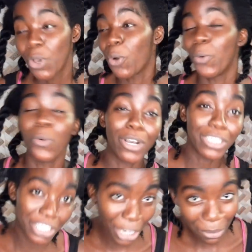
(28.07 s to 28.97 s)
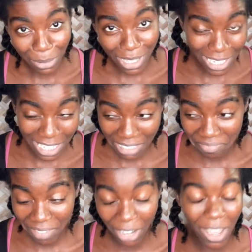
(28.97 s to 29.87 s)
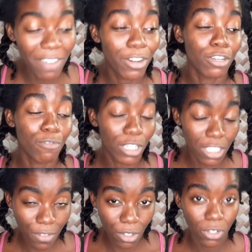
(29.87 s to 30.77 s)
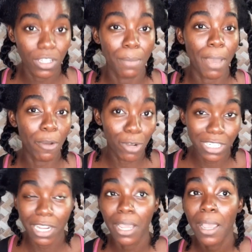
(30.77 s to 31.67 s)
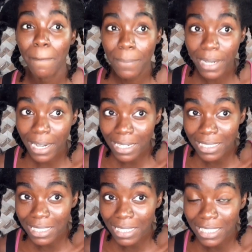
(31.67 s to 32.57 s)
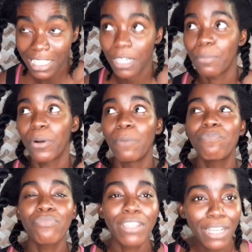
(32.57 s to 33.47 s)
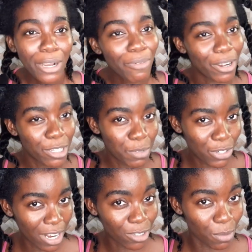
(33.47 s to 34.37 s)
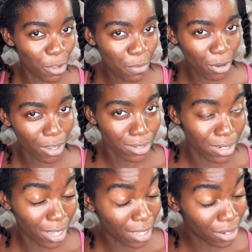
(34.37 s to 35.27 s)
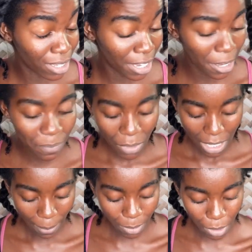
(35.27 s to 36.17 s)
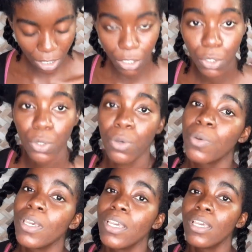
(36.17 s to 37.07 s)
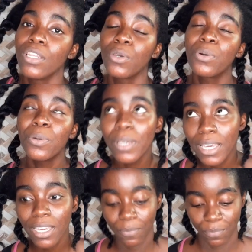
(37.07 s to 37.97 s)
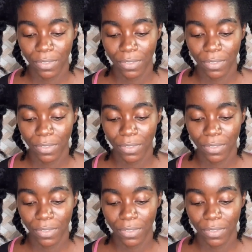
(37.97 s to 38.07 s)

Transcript: wash day routine. I know I have a lot of wash day videos in my wash day playlist linked here, but we're going to be trying out some new products today. Okay, I'm going to be using the Kui